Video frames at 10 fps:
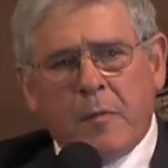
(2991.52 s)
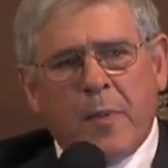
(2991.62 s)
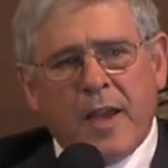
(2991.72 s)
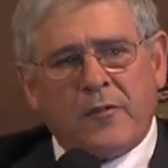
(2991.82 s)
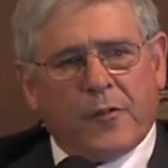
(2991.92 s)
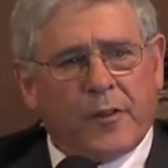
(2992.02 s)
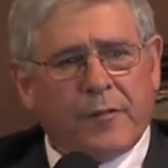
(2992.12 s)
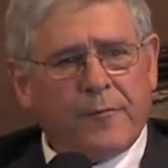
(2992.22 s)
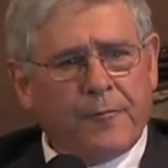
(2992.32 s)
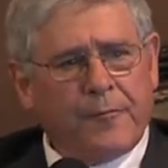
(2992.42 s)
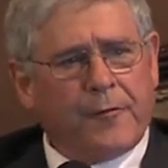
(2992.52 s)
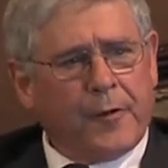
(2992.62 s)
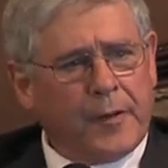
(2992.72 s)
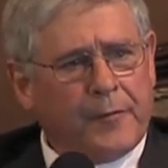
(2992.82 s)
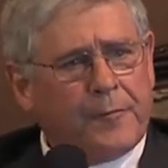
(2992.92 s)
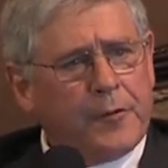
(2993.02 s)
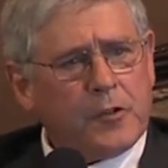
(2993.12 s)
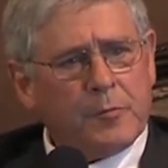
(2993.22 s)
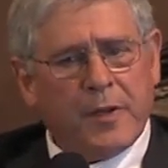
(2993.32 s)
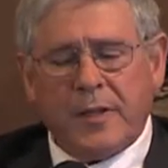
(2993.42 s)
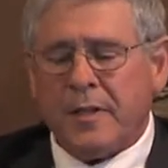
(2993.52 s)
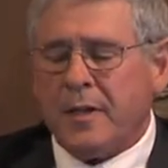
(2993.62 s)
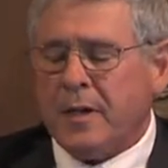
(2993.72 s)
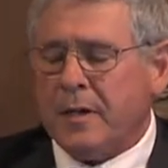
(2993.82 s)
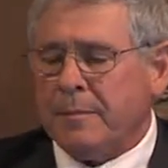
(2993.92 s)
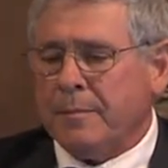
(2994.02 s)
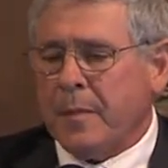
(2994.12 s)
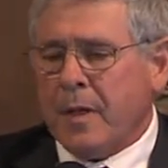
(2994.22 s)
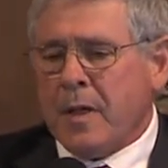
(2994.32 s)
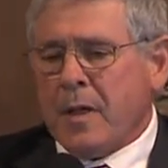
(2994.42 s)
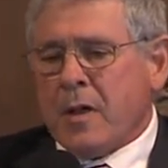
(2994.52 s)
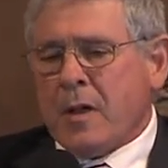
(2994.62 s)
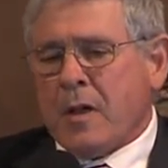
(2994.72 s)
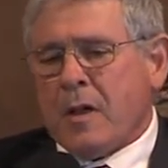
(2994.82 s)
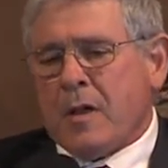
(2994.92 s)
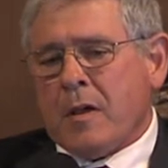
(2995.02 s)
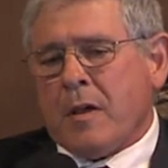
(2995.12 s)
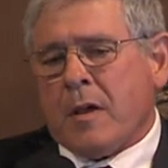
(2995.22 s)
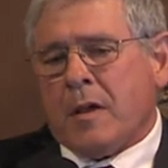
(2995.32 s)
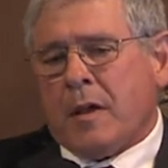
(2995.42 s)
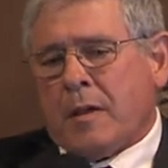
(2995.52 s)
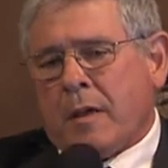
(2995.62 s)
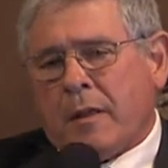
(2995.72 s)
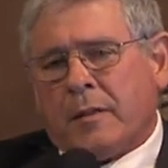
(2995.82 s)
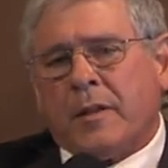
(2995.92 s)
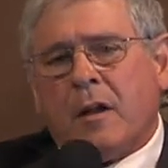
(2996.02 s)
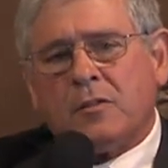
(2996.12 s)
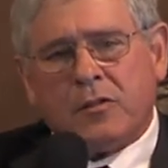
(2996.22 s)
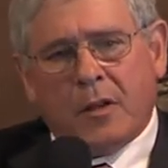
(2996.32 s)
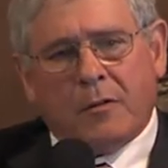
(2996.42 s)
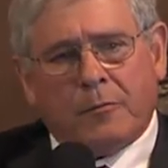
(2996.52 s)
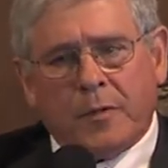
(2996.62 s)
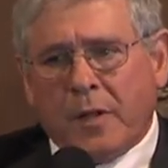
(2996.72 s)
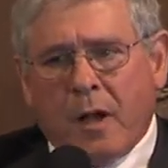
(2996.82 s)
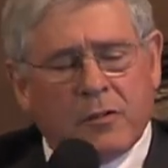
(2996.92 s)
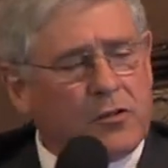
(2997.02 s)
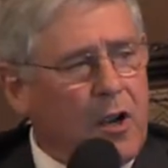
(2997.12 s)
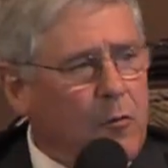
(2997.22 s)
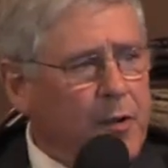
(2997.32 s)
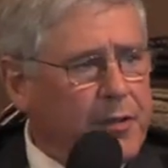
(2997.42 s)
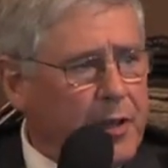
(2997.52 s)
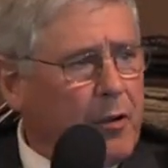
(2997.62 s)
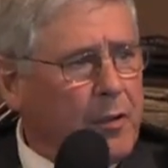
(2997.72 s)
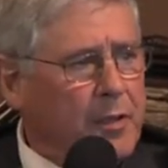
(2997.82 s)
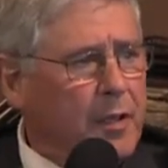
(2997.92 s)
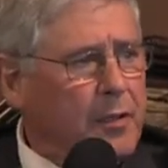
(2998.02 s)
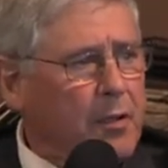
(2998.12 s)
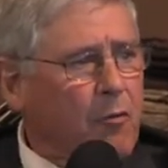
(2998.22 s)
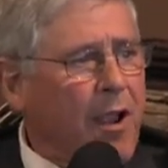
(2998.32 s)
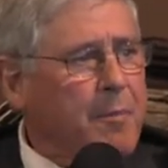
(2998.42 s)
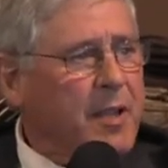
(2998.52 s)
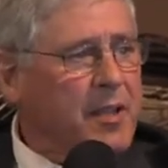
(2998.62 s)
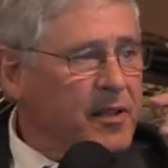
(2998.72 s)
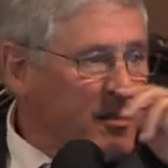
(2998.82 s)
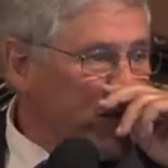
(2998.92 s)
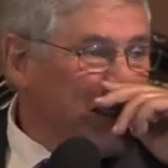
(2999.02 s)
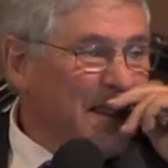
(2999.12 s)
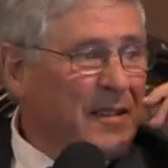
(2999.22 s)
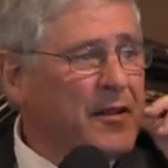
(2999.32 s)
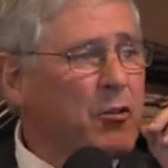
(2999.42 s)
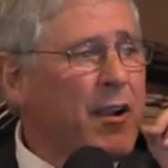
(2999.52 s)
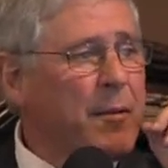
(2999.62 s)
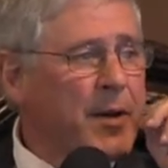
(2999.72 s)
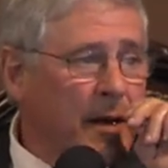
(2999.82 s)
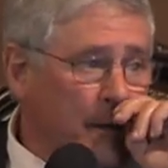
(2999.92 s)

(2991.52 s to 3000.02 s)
impact for the fishermen. I think I'll start with the crabbing industry. The crabbing